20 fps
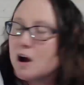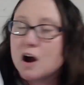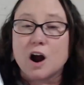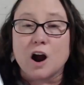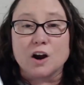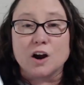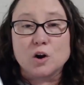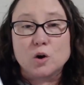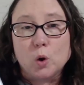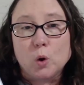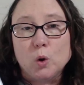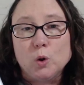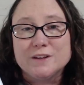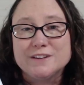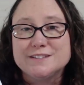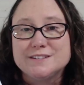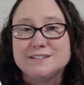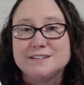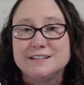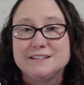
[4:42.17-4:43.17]
Our goal
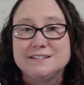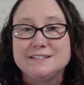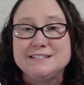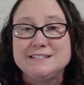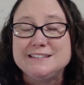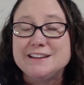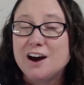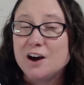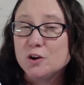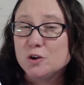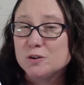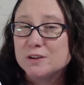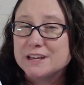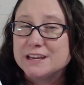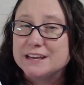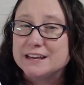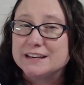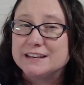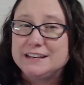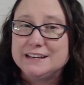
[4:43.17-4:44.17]
is to not only
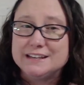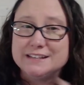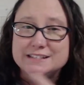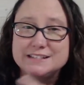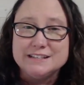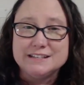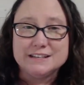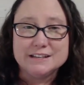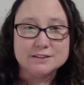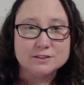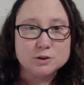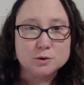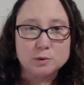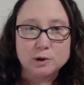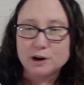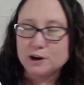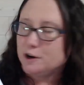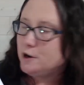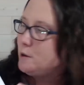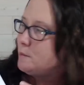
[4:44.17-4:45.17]
get kids in the
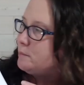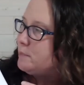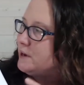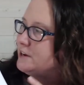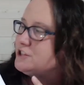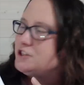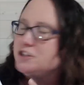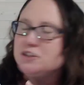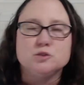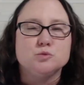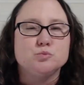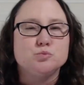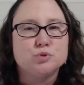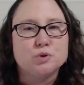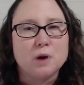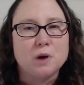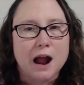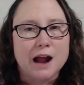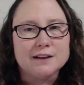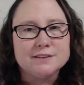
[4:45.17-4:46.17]
Word, but to
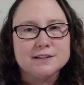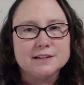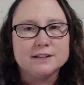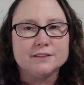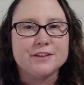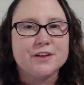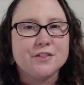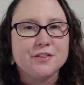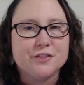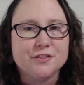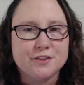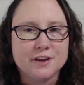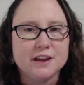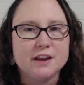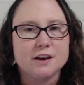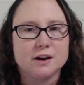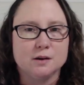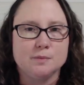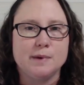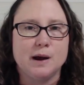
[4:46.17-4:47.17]
practically think
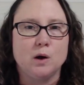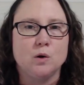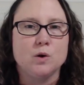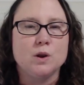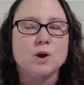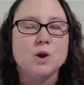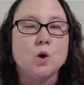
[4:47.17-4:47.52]
about